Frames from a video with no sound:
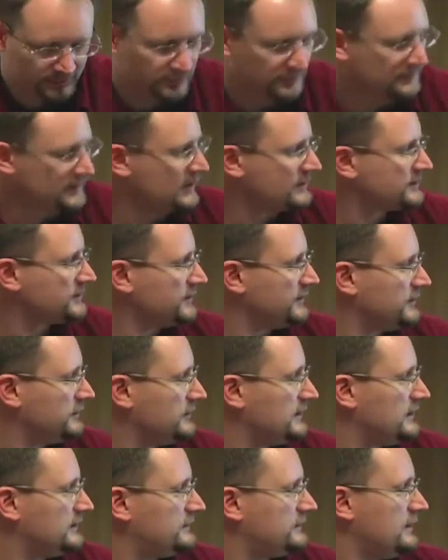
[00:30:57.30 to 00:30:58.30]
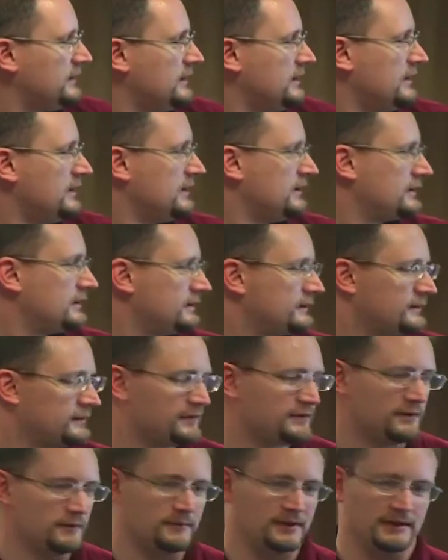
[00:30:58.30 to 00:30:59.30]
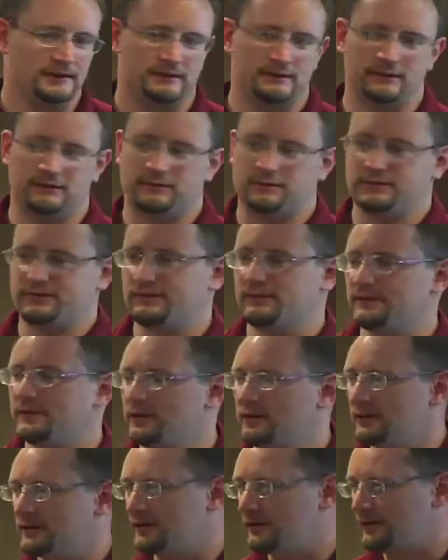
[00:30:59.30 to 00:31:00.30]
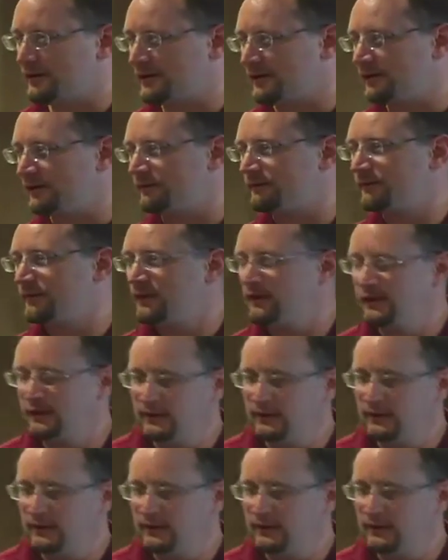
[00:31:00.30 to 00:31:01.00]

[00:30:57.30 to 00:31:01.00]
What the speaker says: And of course, rotation of duties, because if somebody's in a specific area long